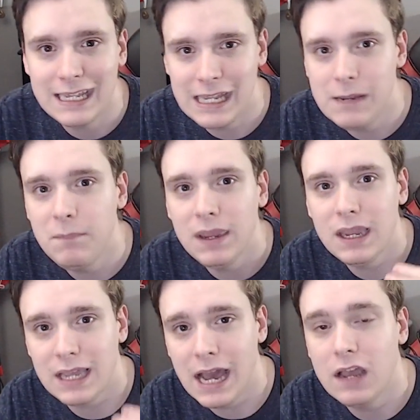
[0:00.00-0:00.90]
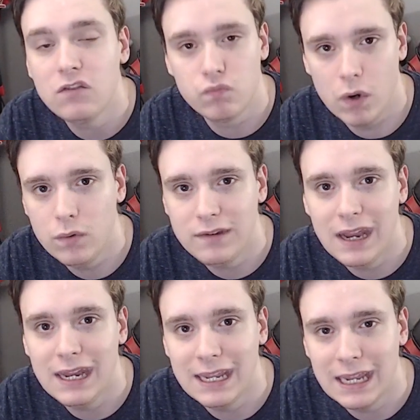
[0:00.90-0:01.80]
keeping guys
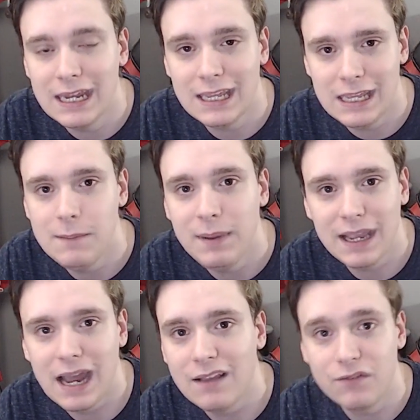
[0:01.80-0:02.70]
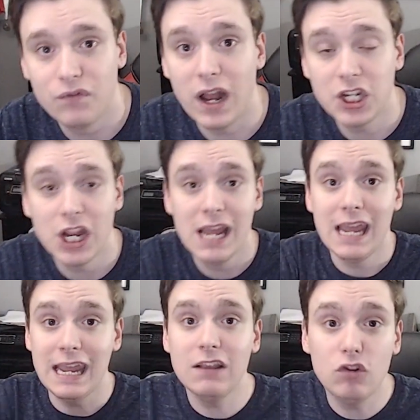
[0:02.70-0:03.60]
rotating in and keeping guys fresh
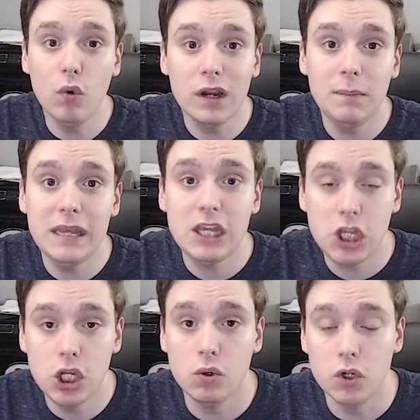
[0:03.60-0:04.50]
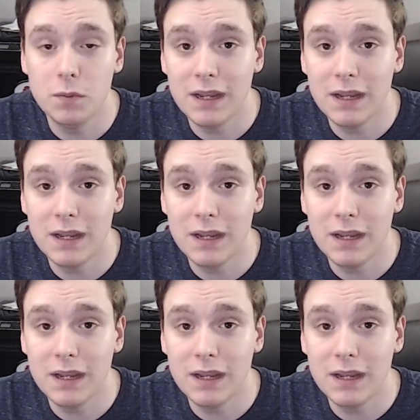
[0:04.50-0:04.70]
is going to be huge,